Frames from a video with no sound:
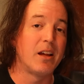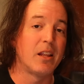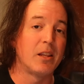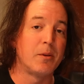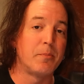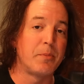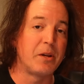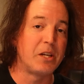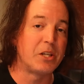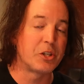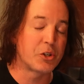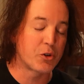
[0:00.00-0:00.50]
on the
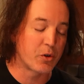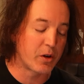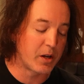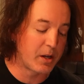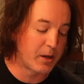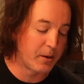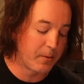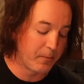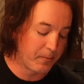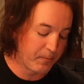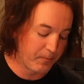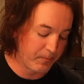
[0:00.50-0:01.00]
B
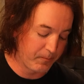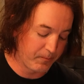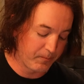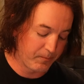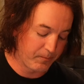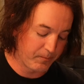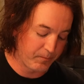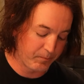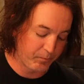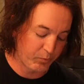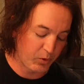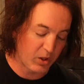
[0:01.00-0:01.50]
string,
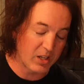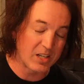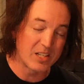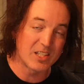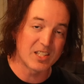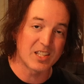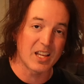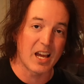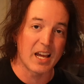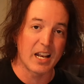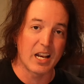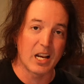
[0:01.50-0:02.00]

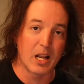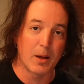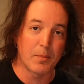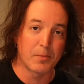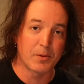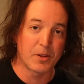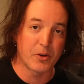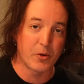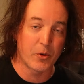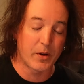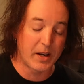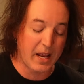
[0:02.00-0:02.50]
slide it
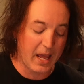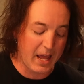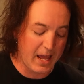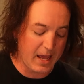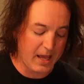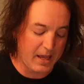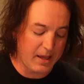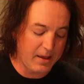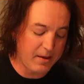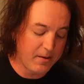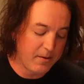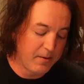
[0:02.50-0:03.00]
up to an
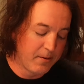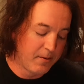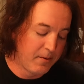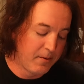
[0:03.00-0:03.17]
A.